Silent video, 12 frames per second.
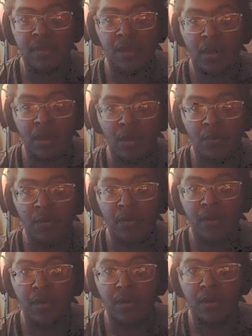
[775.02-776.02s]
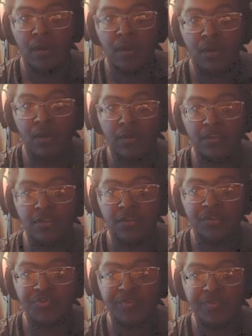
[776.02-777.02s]
Hello?
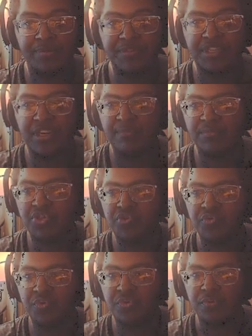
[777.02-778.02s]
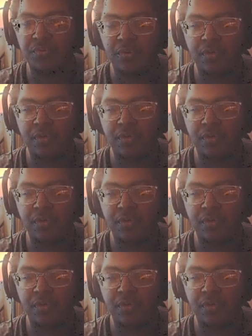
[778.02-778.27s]
Dreams come true.